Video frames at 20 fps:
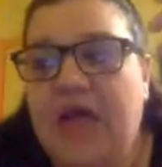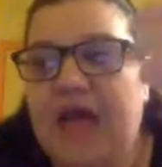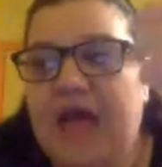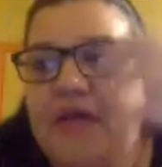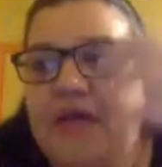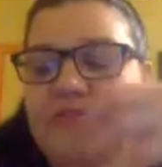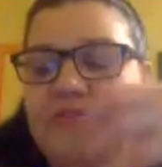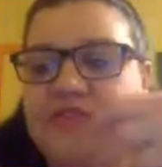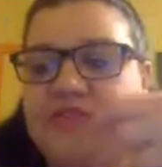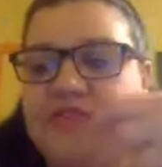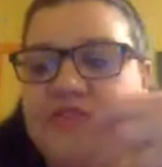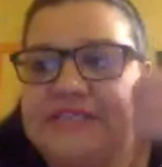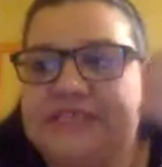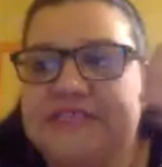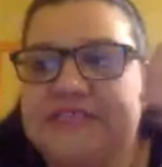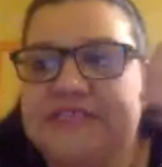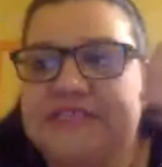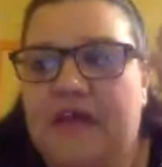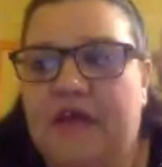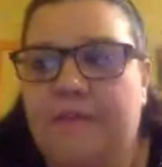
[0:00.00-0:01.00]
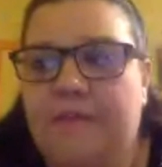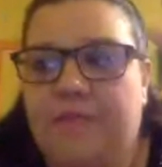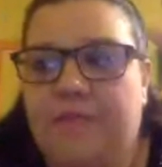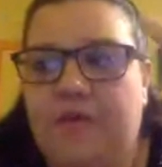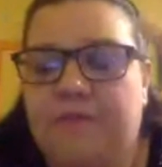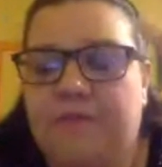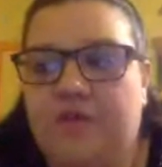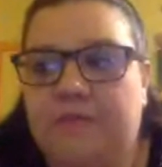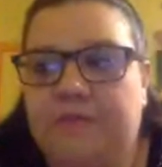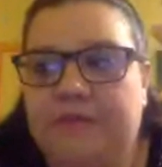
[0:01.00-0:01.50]
And this is
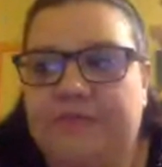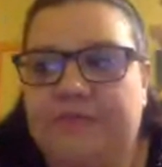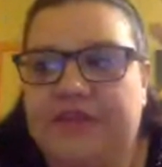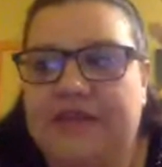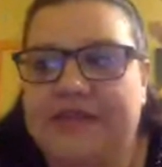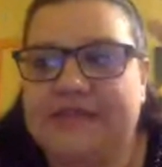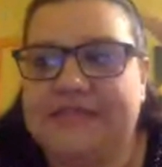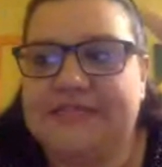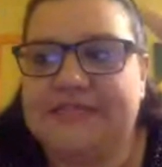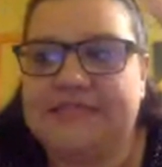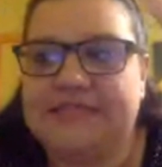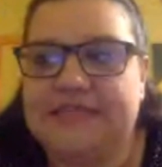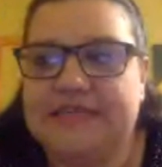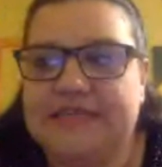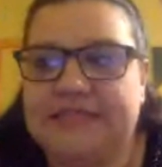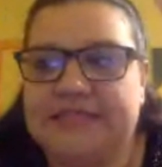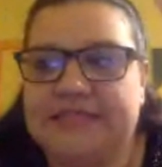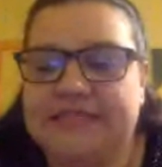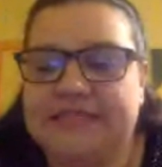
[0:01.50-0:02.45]
a problem that I see